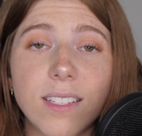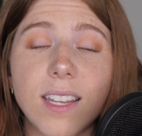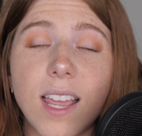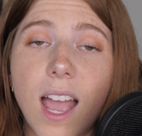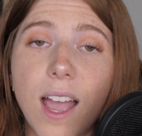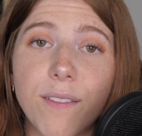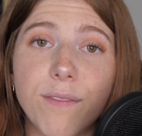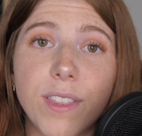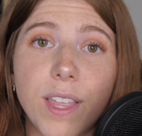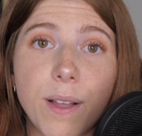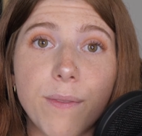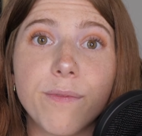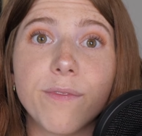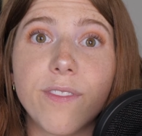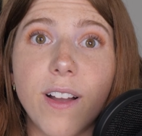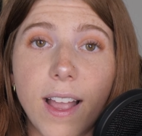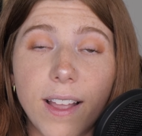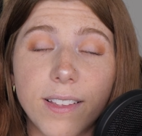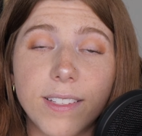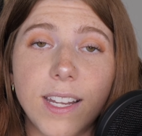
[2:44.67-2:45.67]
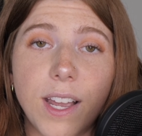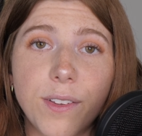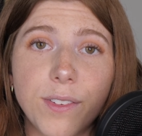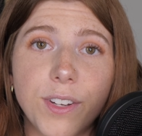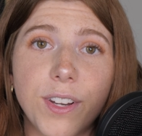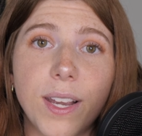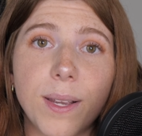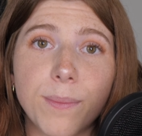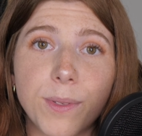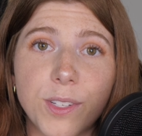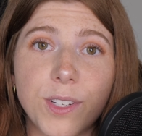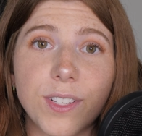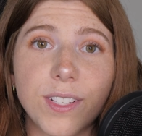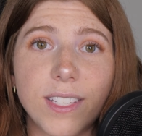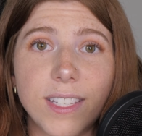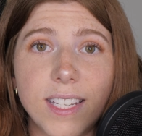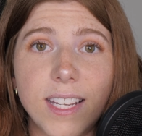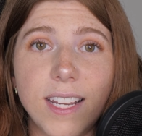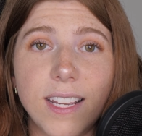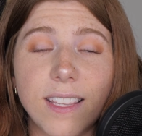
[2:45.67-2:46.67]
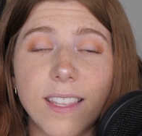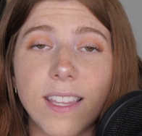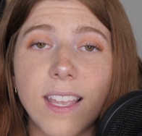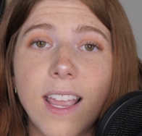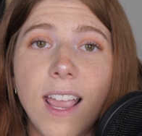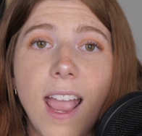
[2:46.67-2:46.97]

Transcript: to have them file down your hamster's teeth,